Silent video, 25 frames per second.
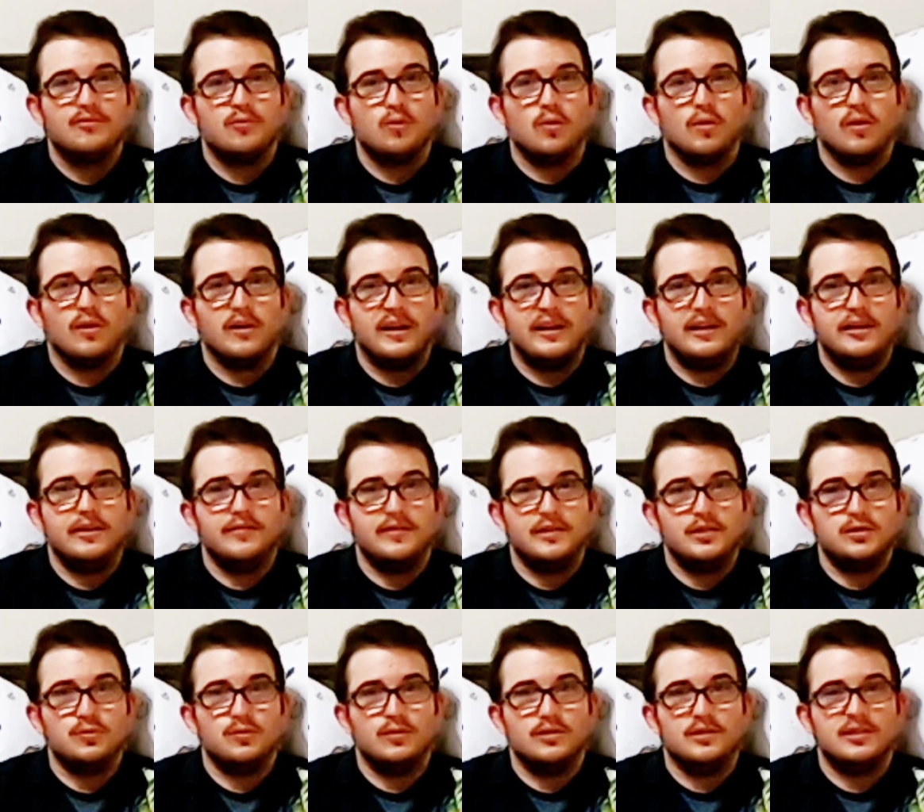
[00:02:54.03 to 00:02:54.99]
for
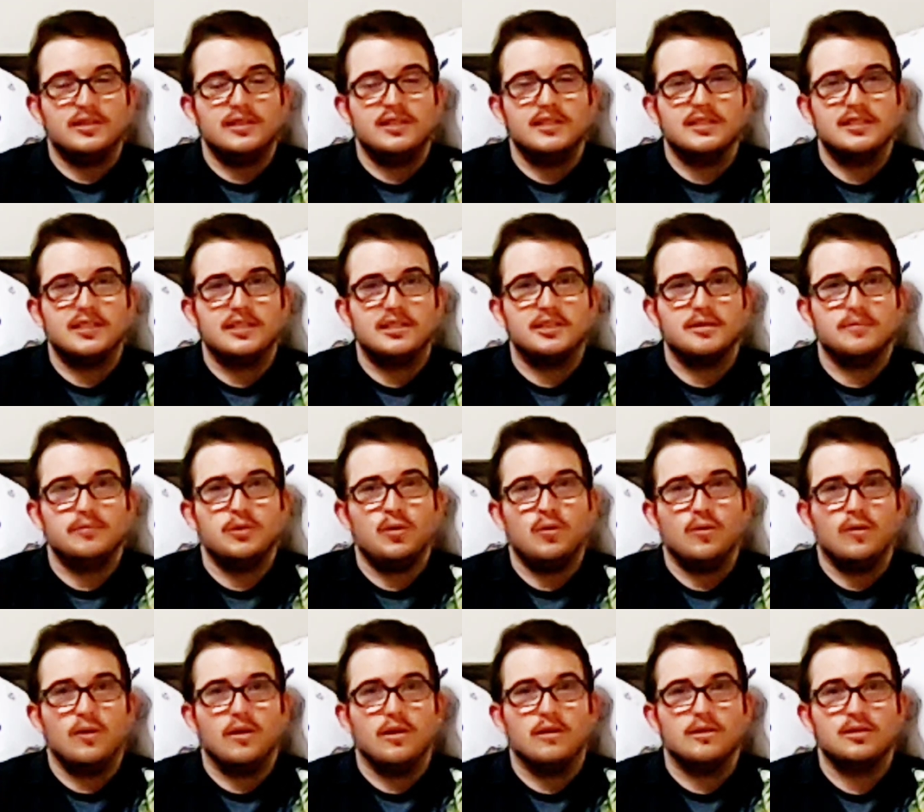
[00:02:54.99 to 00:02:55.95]
individuals in the system
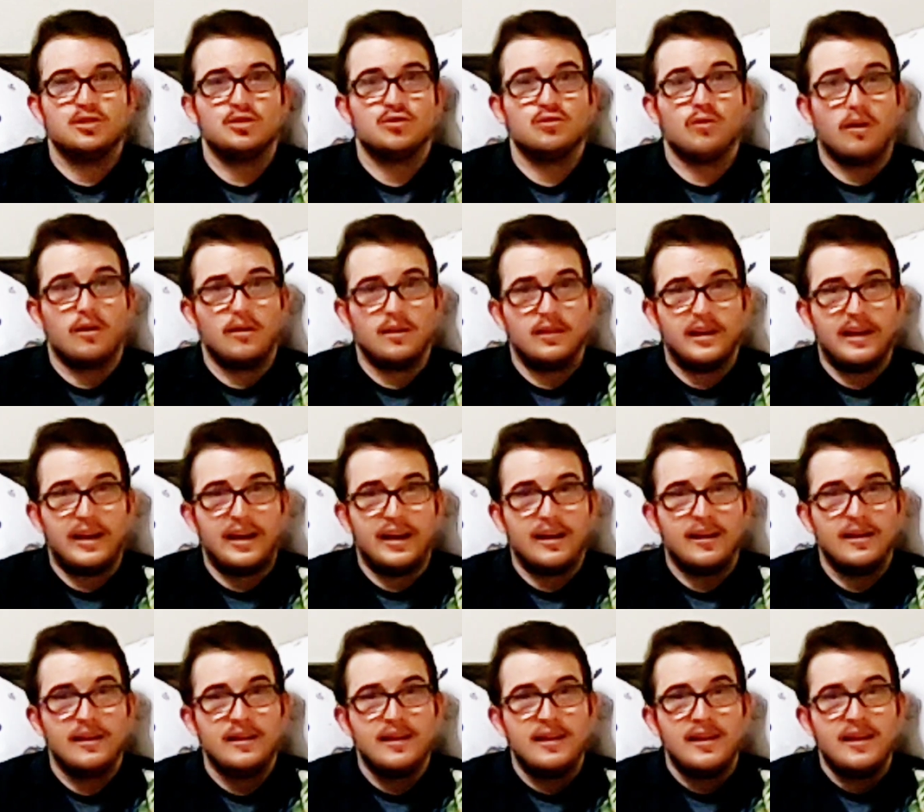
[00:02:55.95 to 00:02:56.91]
who are
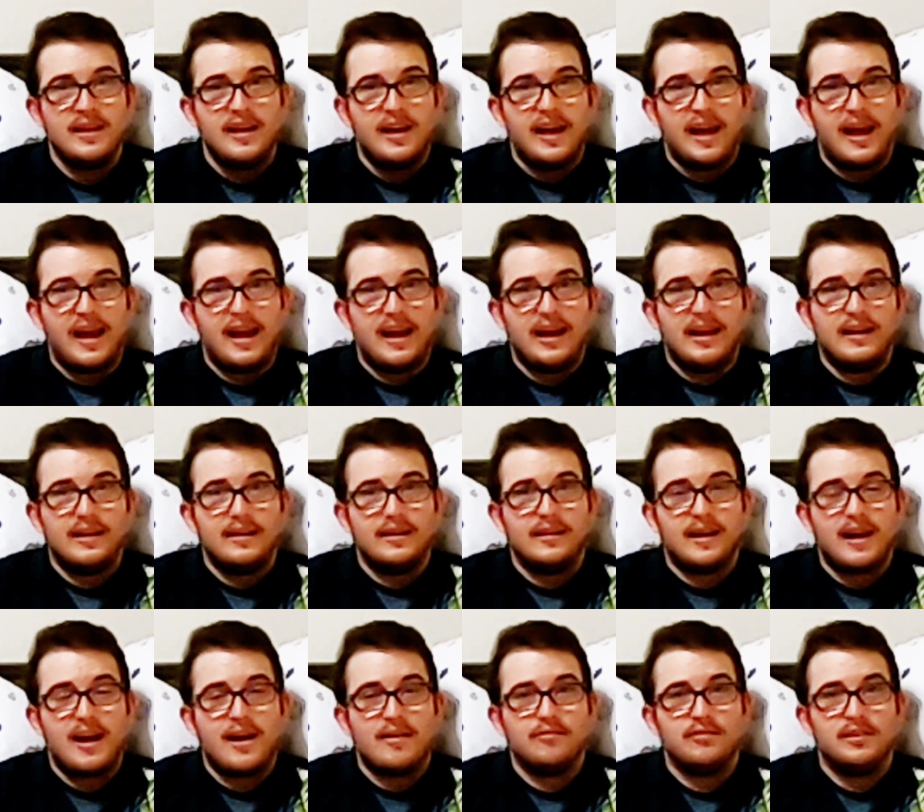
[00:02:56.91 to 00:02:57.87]
struggling
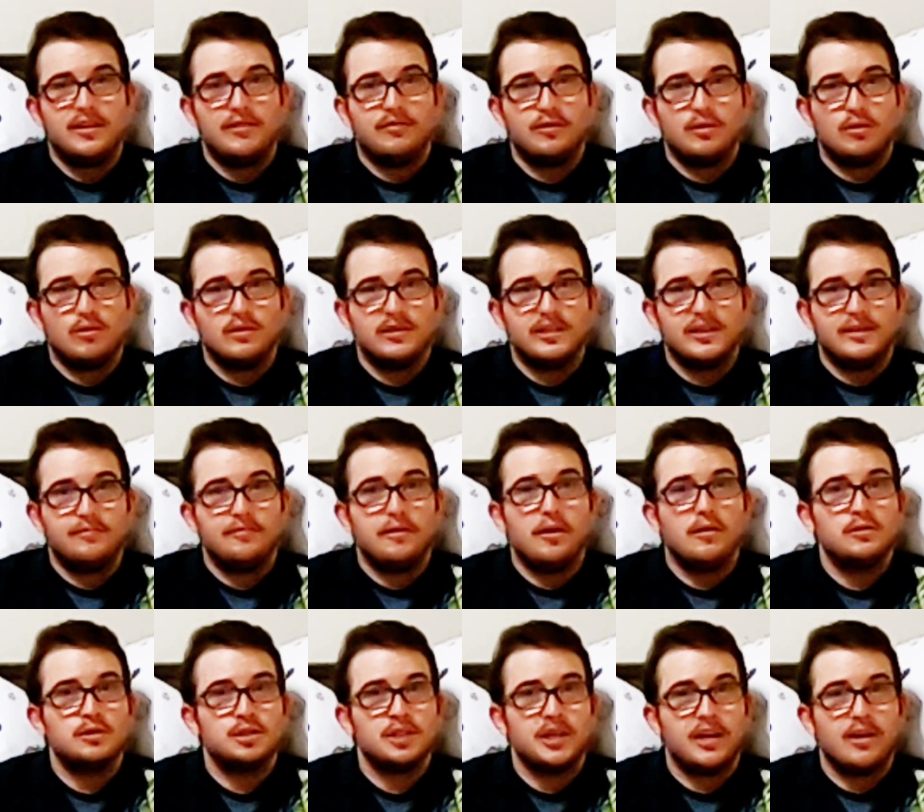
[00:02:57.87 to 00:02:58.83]
and have difficulty
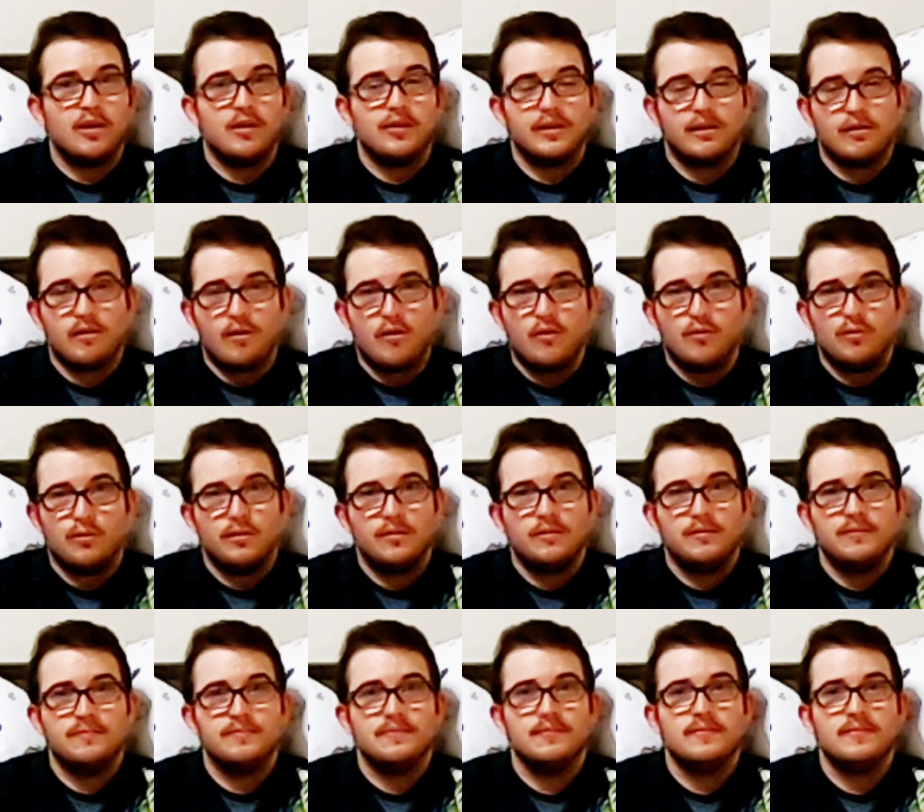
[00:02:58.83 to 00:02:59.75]
functioning on their own.